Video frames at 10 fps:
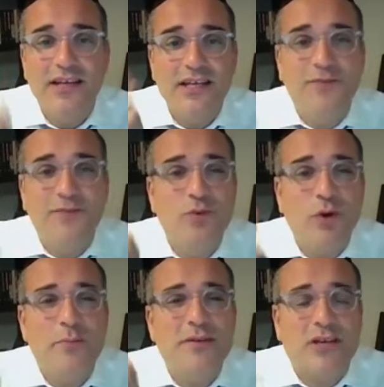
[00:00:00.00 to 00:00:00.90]
if you want
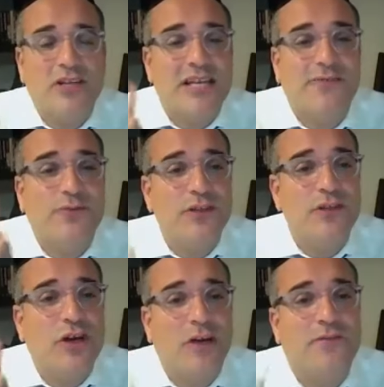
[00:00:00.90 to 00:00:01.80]
to be successful in the
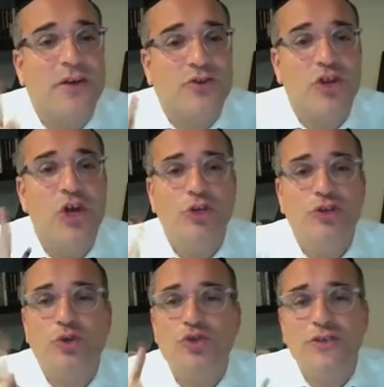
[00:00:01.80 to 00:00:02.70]
confession,
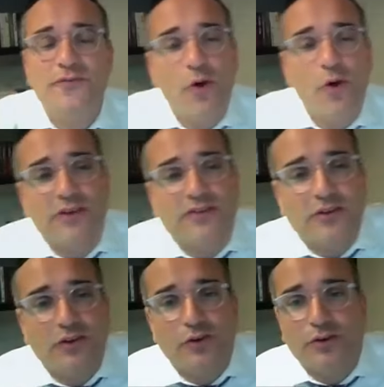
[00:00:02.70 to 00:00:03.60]
don't just focus on
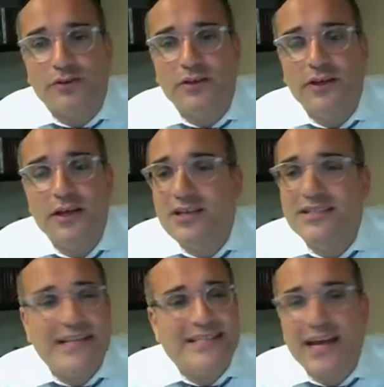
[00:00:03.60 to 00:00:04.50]
the dirt, because
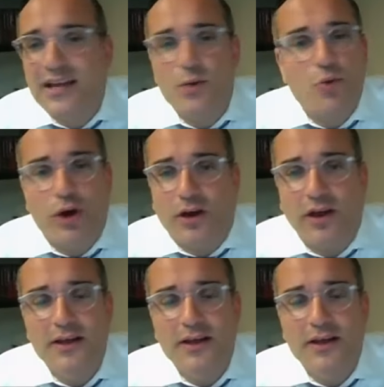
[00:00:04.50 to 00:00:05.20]
that's not going to work.